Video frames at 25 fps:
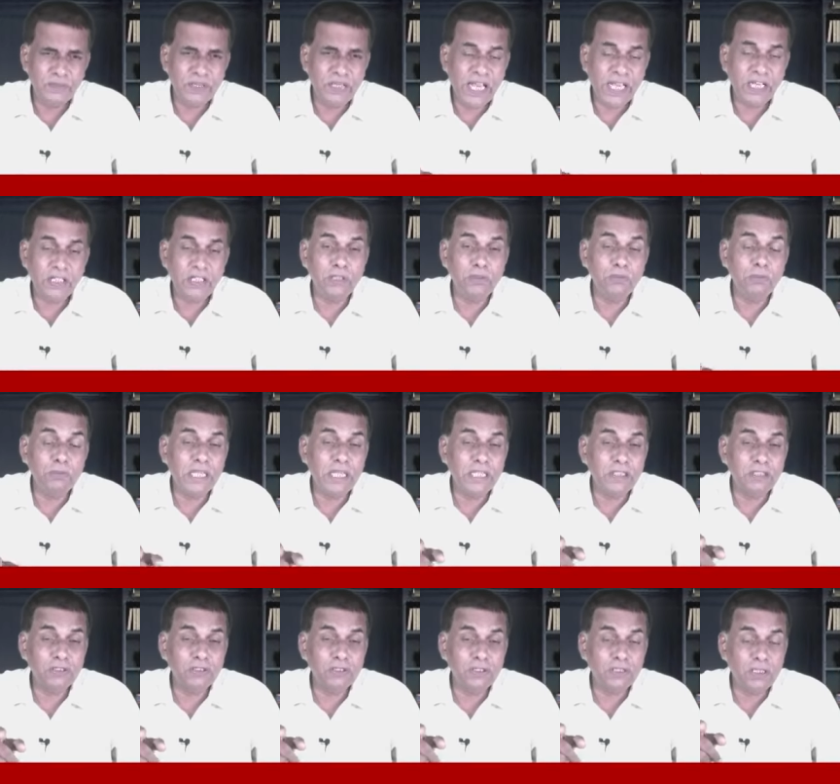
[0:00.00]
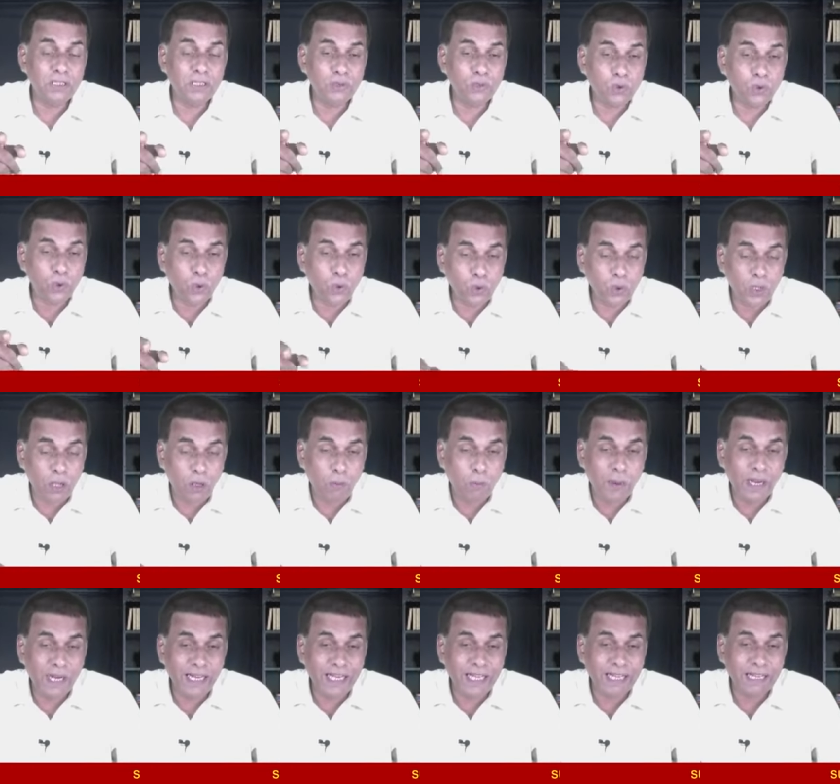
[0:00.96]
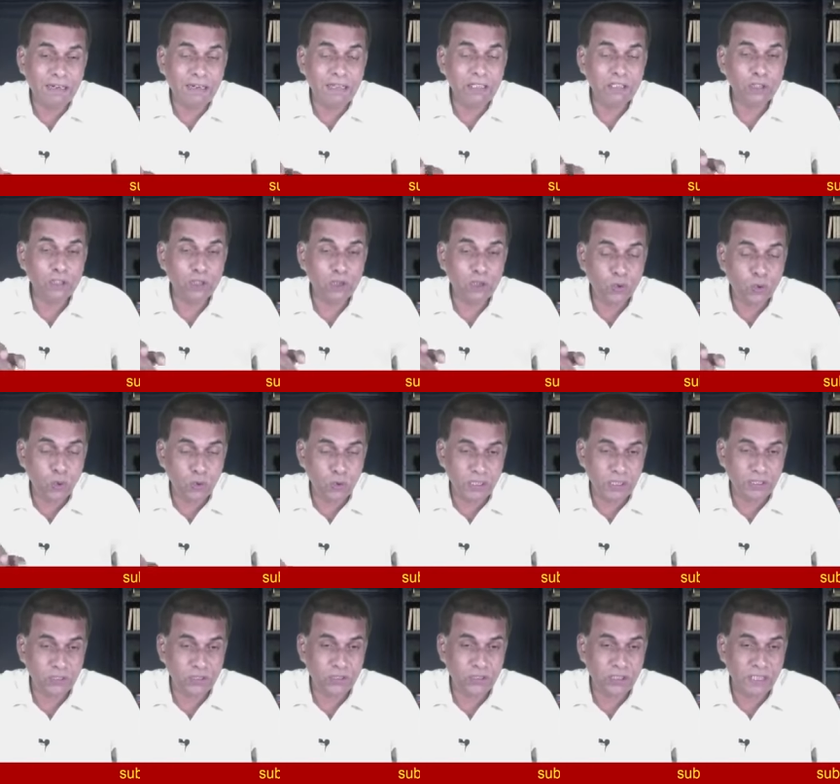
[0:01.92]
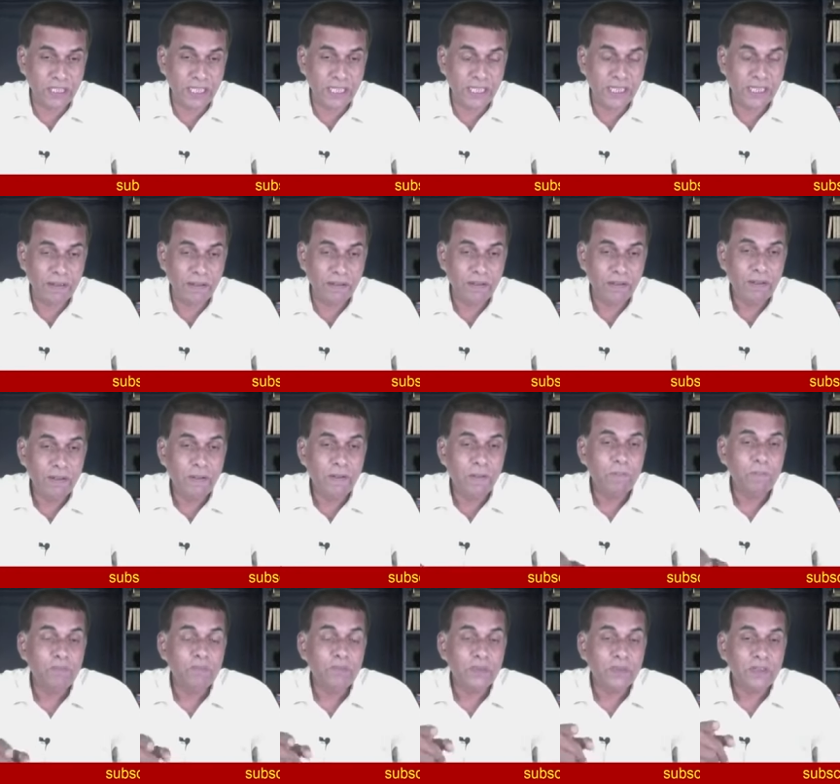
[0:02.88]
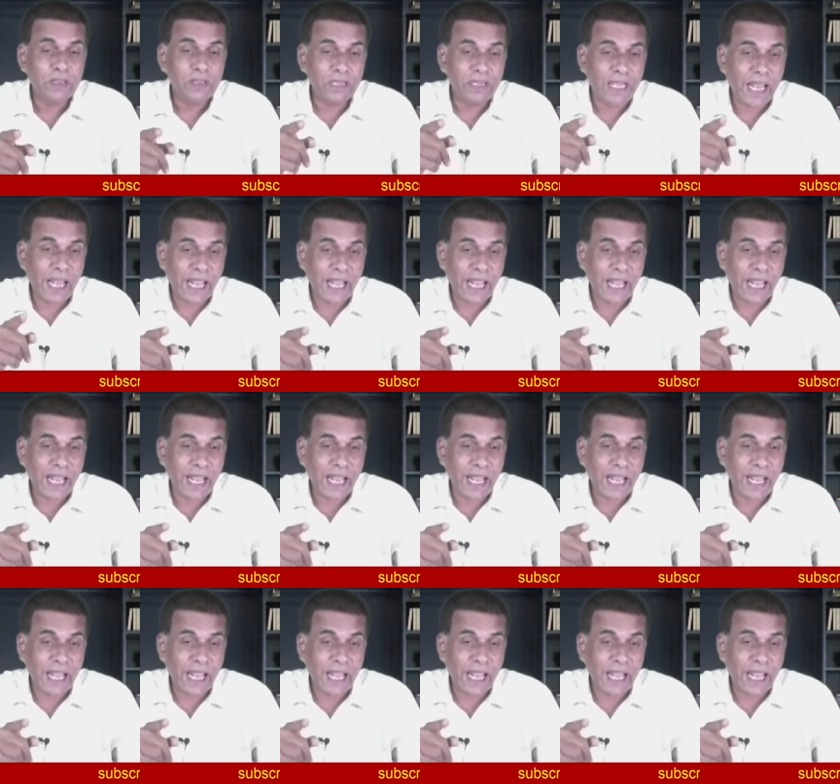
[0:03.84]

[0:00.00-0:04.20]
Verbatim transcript: that means through the wilderness, through the sea, the